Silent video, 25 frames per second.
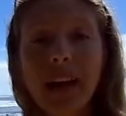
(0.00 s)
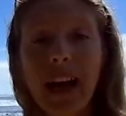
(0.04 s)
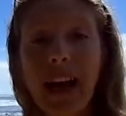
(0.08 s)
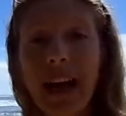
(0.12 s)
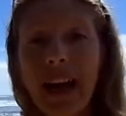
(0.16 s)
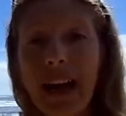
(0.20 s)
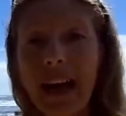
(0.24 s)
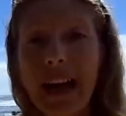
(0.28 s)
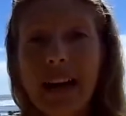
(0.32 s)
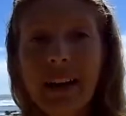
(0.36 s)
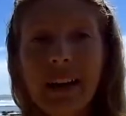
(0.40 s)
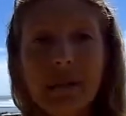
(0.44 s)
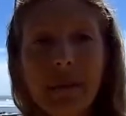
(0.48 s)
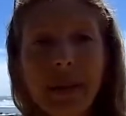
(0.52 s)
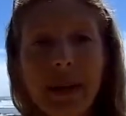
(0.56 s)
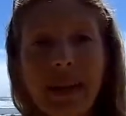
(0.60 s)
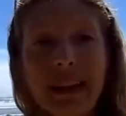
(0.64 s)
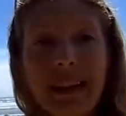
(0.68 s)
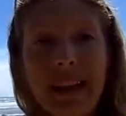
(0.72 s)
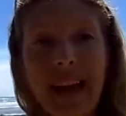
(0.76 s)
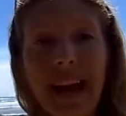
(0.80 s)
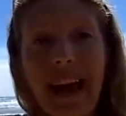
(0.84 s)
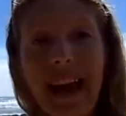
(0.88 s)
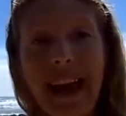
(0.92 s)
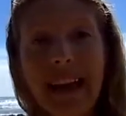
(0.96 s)
I added my
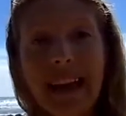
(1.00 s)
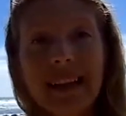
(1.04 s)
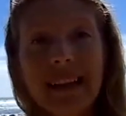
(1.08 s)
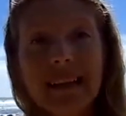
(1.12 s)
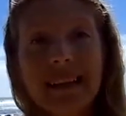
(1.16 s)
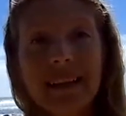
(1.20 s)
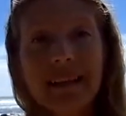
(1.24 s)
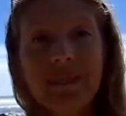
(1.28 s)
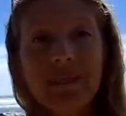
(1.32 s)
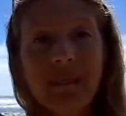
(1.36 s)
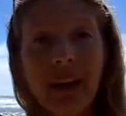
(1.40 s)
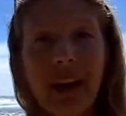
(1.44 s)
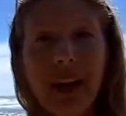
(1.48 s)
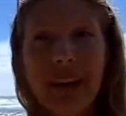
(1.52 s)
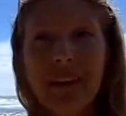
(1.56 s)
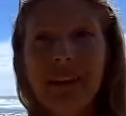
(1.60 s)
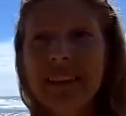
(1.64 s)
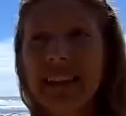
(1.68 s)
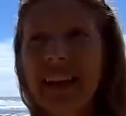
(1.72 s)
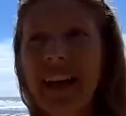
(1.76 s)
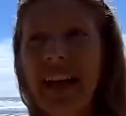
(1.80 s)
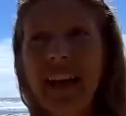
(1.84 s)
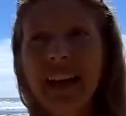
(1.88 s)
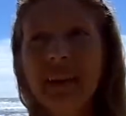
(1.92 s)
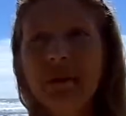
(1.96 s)
tags. I
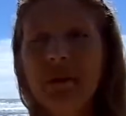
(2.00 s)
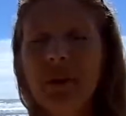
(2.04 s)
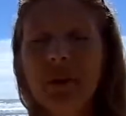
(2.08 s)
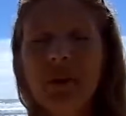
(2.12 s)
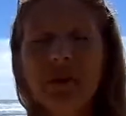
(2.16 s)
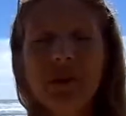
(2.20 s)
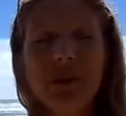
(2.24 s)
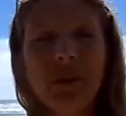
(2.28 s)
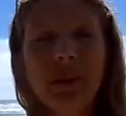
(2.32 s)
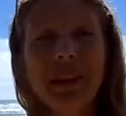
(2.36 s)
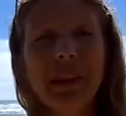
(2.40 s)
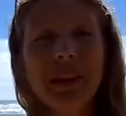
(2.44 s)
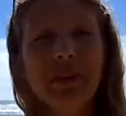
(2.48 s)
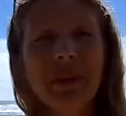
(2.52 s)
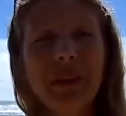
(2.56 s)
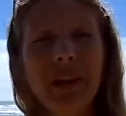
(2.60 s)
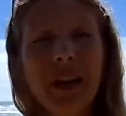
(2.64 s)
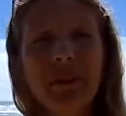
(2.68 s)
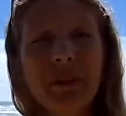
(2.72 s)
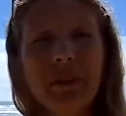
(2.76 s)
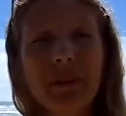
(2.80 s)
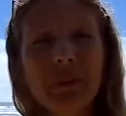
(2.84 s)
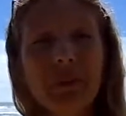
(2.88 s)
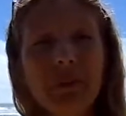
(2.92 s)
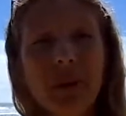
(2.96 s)
only had about
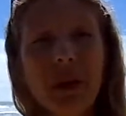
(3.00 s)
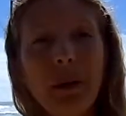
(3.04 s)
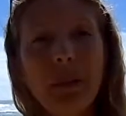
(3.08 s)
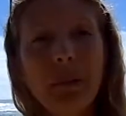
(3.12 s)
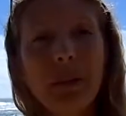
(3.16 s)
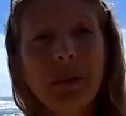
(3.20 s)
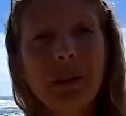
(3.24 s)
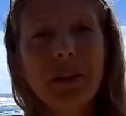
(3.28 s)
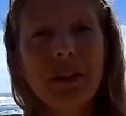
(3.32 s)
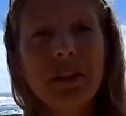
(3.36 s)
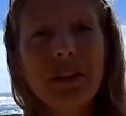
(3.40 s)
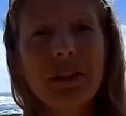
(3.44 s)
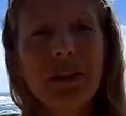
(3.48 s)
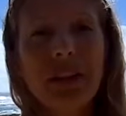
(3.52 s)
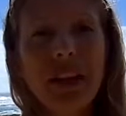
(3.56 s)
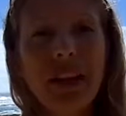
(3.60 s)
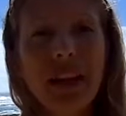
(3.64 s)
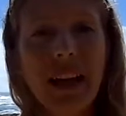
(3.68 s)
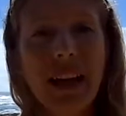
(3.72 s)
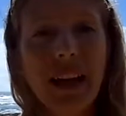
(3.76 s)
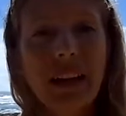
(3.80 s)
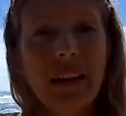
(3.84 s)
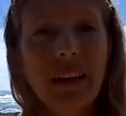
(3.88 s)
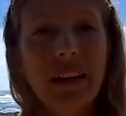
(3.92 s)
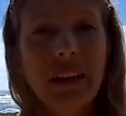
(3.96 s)
25 new members,
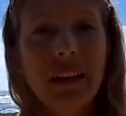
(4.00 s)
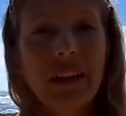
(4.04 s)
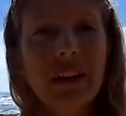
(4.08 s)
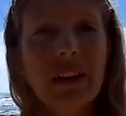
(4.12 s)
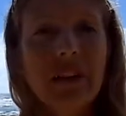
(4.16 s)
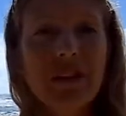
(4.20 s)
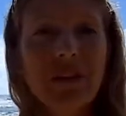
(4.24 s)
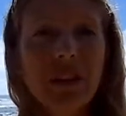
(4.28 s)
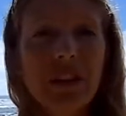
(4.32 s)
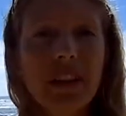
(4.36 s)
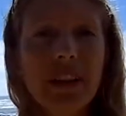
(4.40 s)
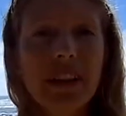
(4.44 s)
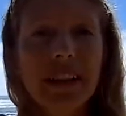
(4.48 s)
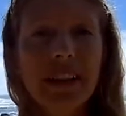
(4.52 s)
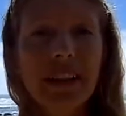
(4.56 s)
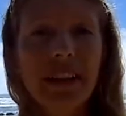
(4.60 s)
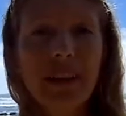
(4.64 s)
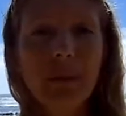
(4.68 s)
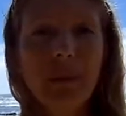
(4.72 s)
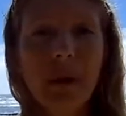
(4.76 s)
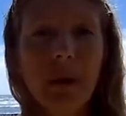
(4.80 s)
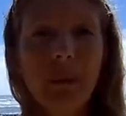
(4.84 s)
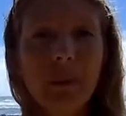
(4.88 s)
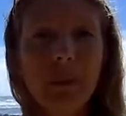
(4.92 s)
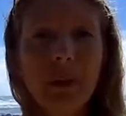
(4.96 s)
and I already started
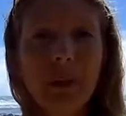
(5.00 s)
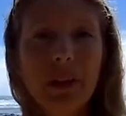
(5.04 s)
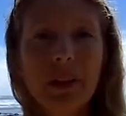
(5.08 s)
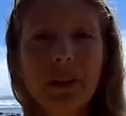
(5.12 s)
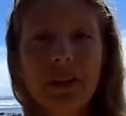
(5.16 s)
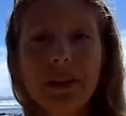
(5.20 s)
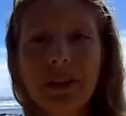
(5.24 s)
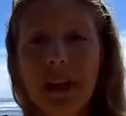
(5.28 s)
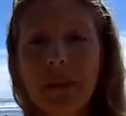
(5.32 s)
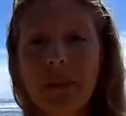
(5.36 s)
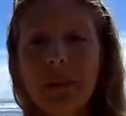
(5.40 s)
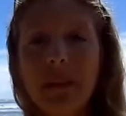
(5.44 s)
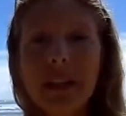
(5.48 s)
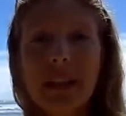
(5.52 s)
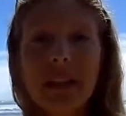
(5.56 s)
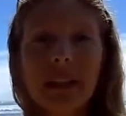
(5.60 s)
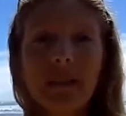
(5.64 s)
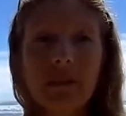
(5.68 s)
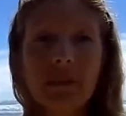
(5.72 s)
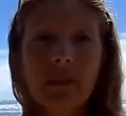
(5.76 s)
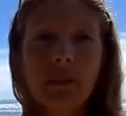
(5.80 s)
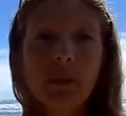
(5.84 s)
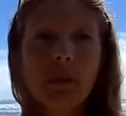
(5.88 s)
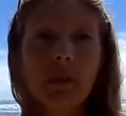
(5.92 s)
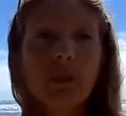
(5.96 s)
getting members coming in
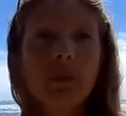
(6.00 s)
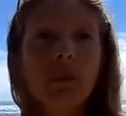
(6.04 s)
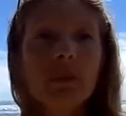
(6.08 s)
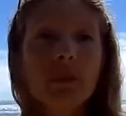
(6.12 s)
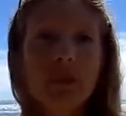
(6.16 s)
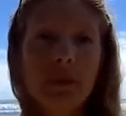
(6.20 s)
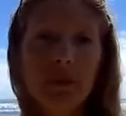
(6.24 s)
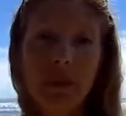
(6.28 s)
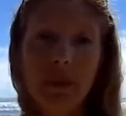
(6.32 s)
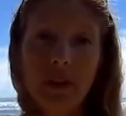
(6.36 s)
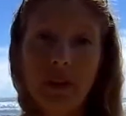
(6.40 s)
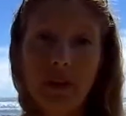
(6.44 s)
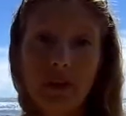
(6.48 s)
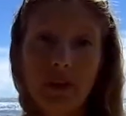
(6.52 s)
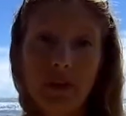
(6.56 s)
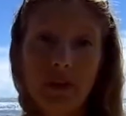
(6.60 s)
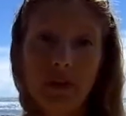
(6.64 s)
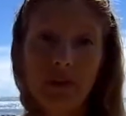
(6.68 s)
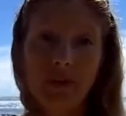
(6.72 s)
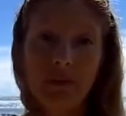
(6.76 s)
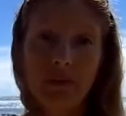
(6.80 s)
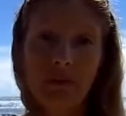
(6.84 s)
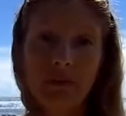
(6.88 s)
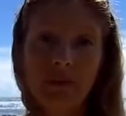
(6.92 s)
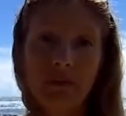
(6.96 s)
from group search.